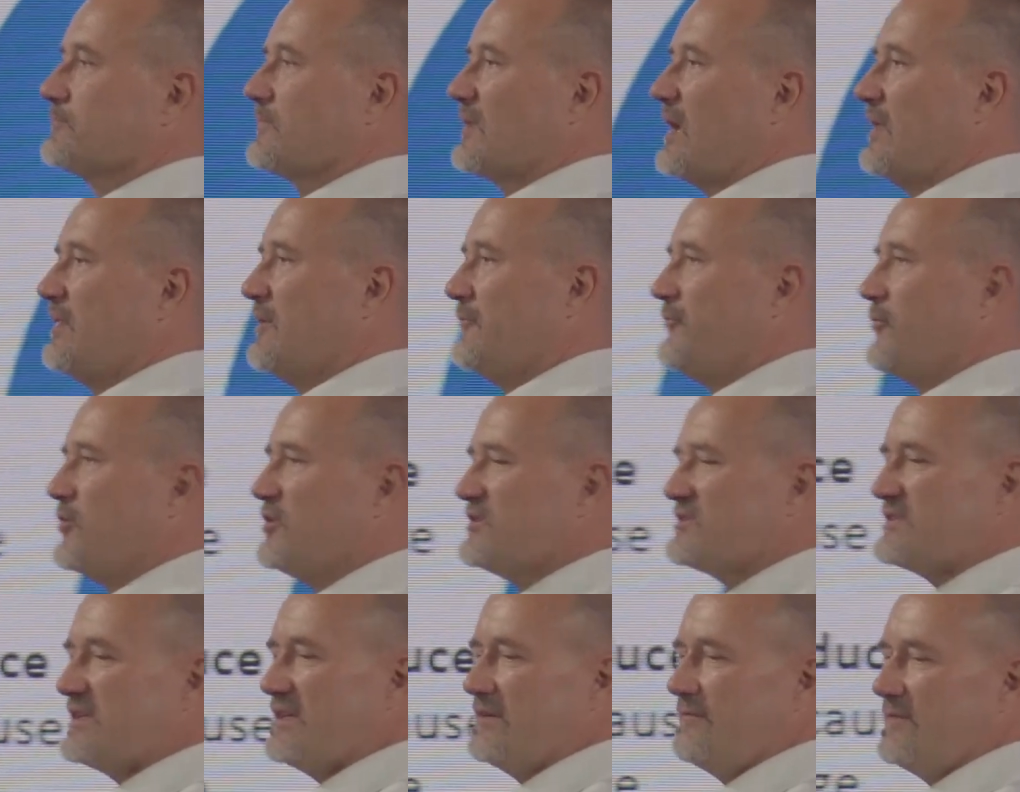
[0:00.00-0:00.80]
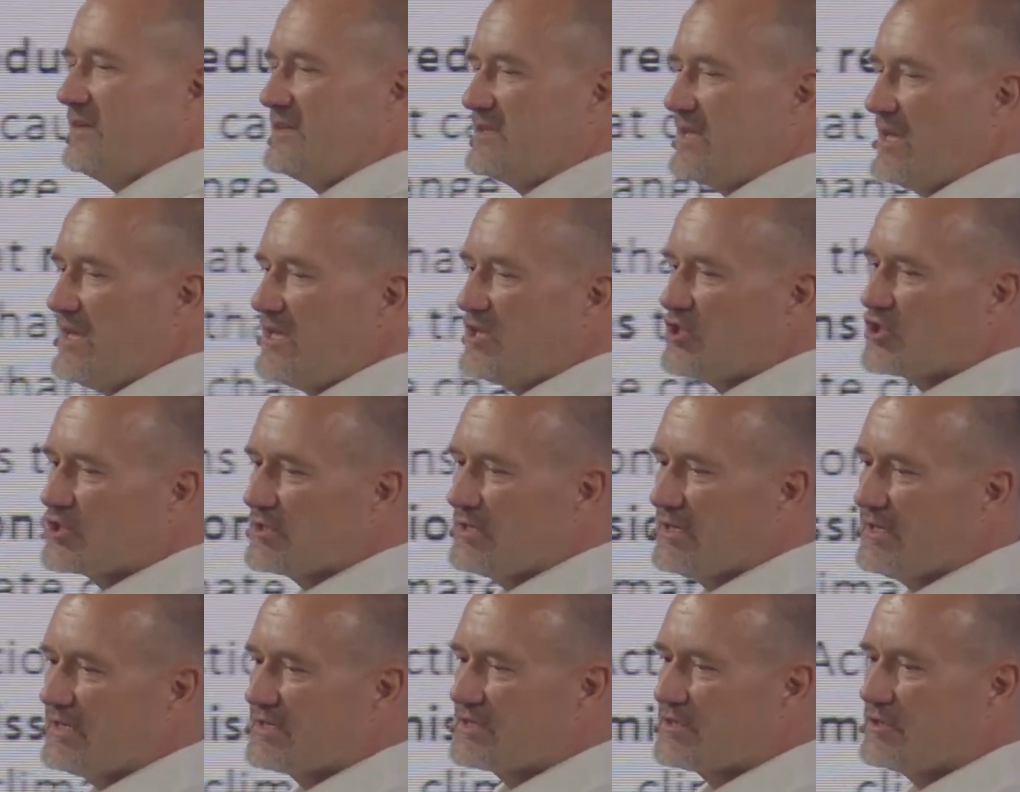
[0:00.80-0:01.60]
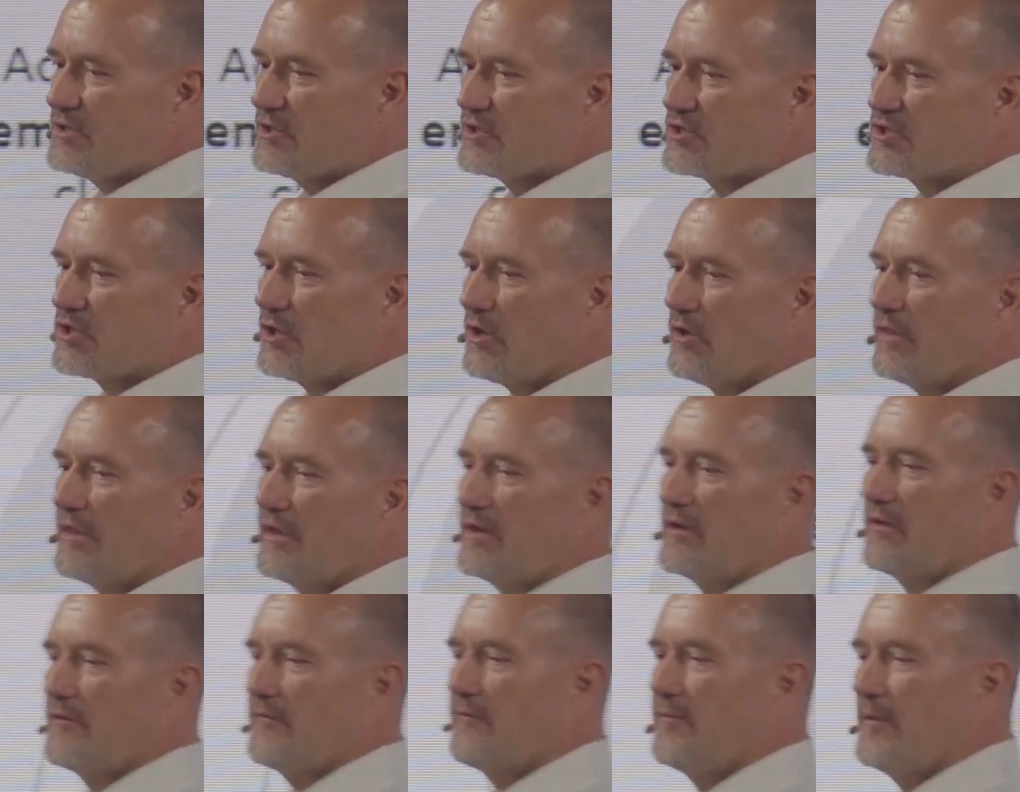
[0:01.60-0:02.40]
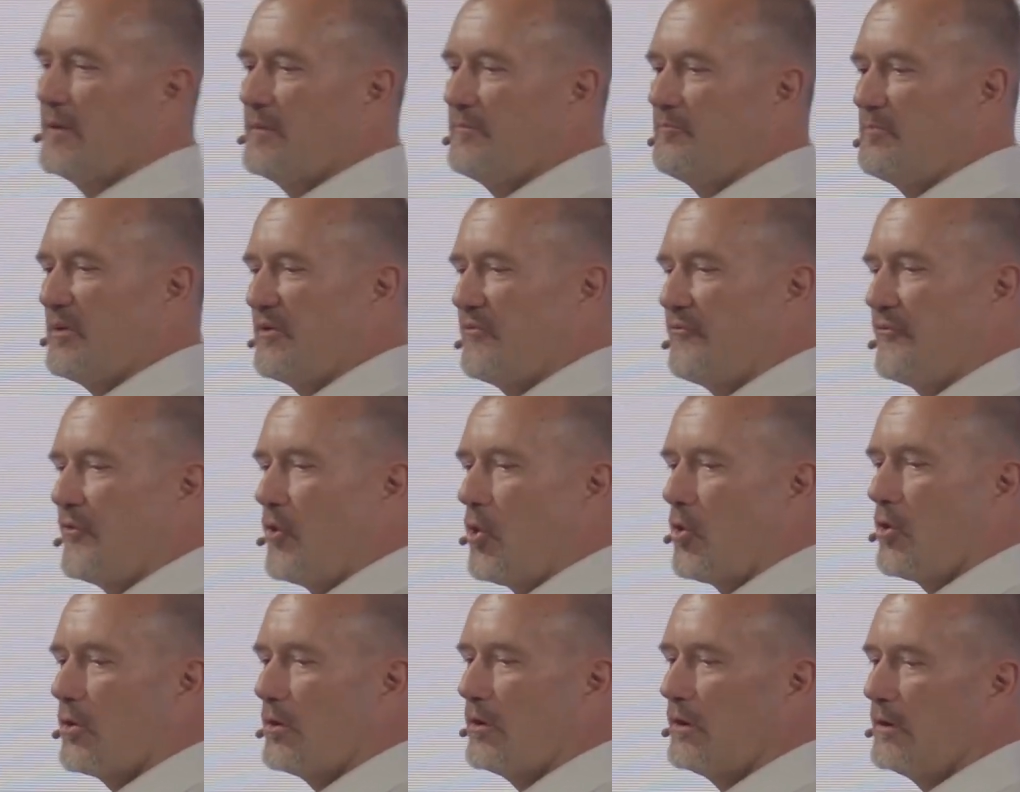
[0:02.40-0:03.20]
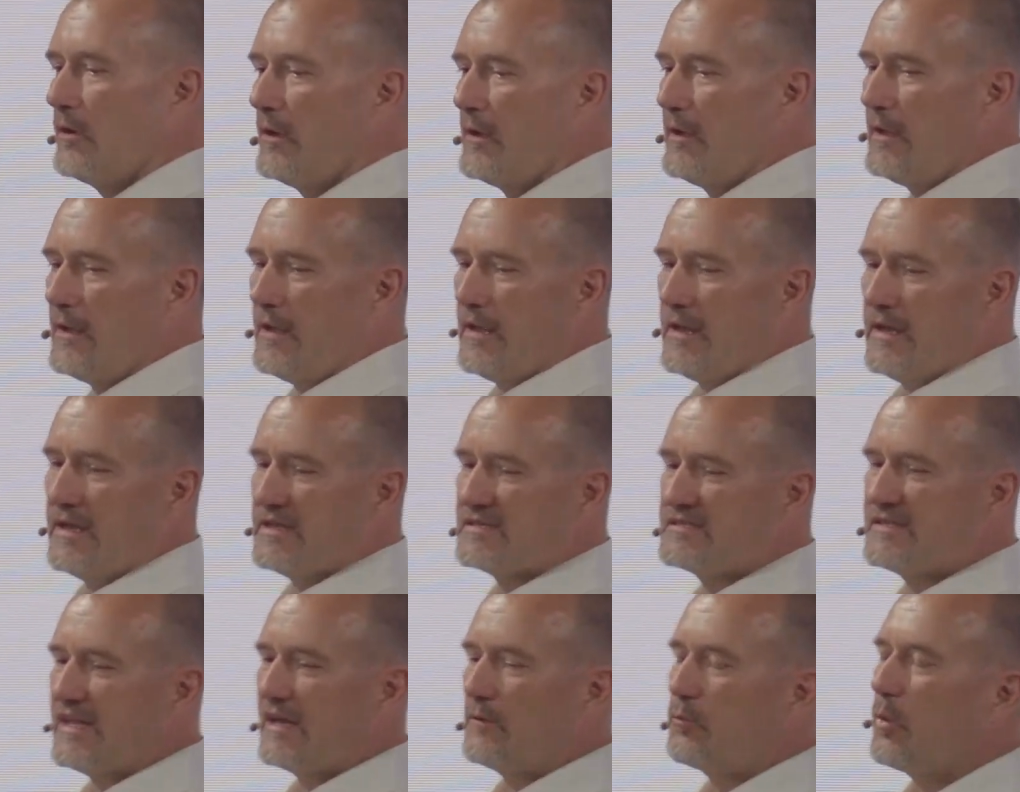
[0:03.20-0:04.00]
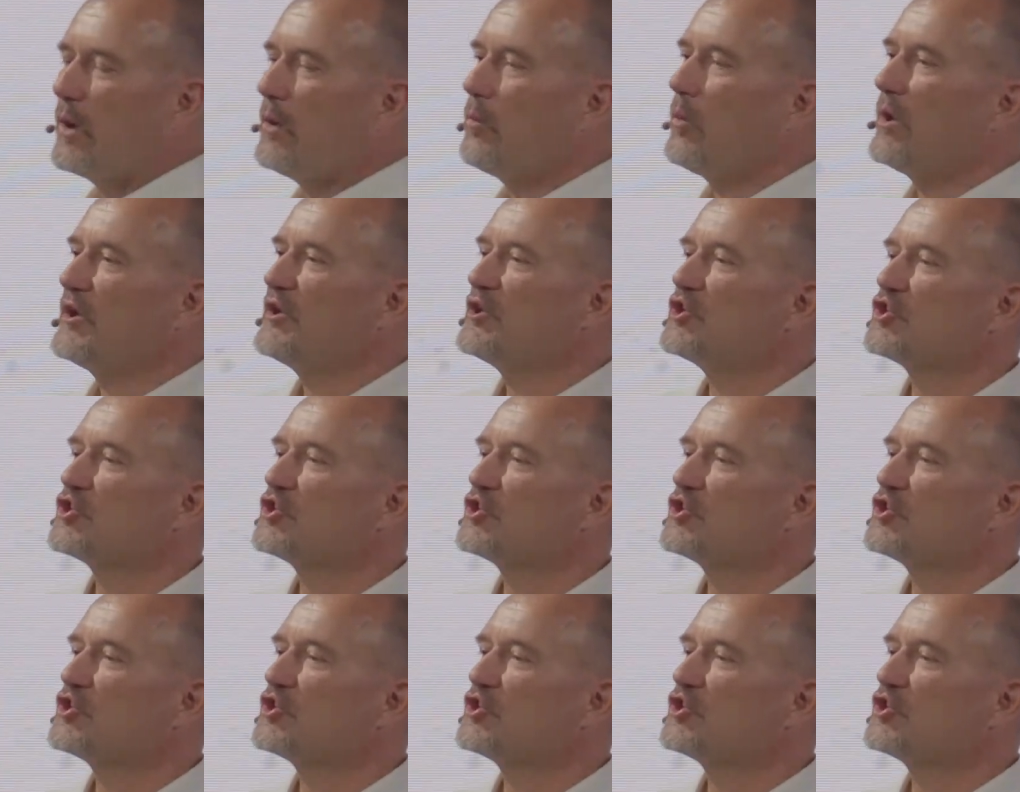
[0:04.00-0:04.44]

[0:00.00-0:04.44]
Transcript: And the first invitation is, and you saw that before, is that we want to